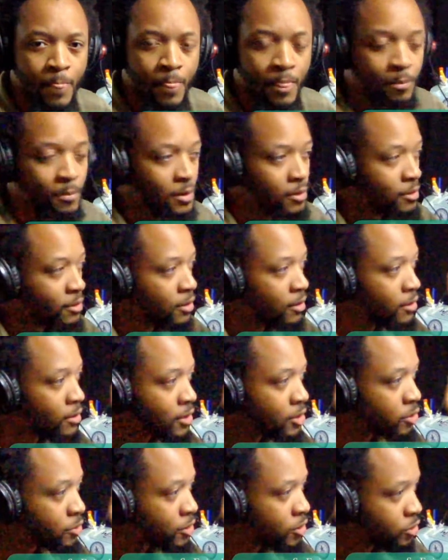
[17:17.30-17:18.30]

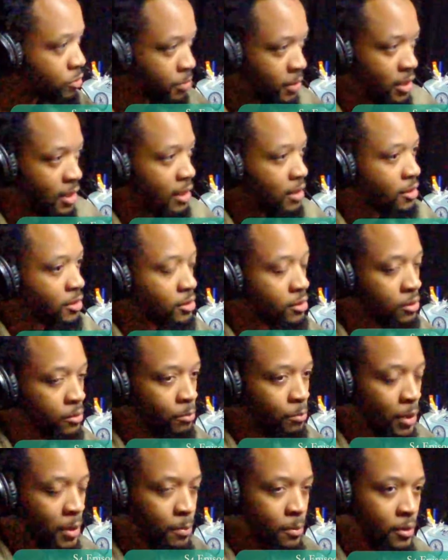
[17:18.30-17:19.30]
Let's just be honest.
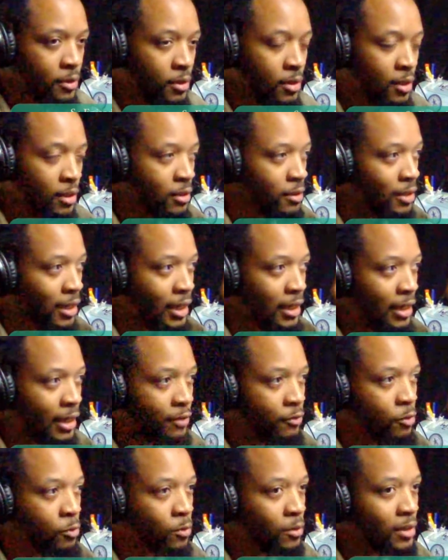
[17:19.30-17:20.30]
Not
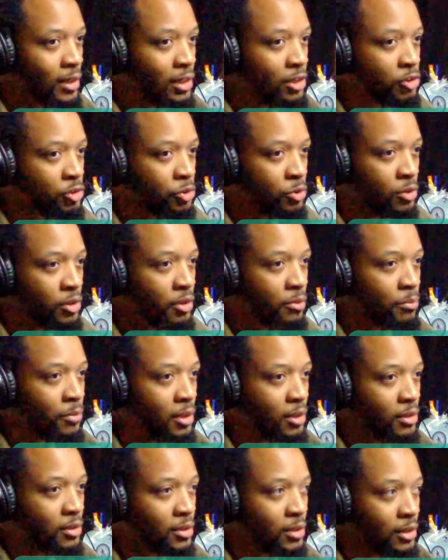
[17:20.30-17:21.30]
everyone that joined the
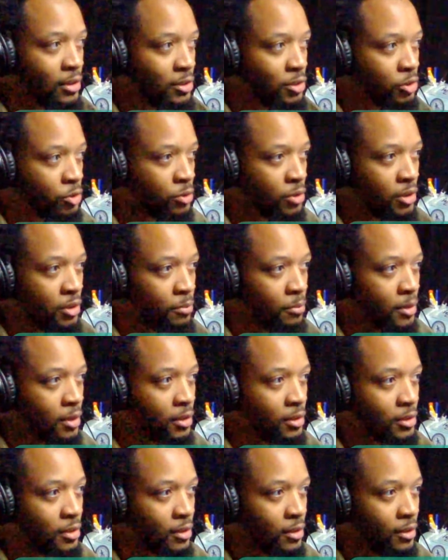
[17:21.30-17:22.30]

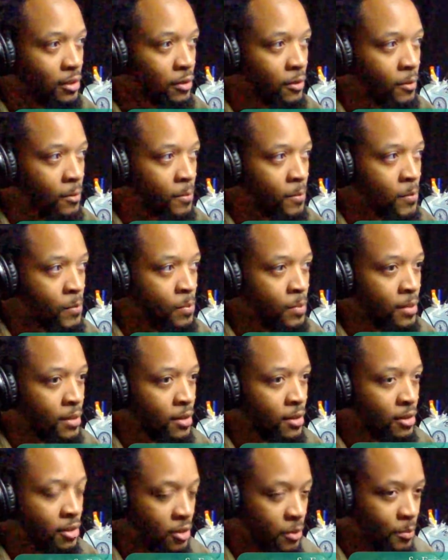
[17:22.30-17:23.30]
military
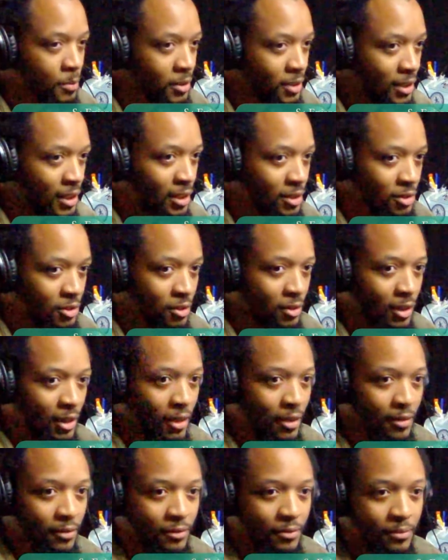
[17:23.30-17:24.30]
to protect your
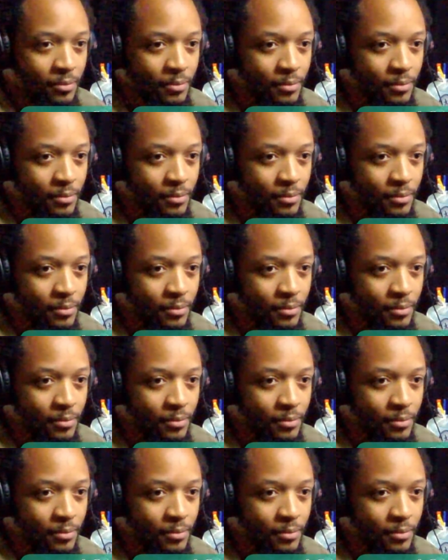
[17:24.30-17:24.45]
life.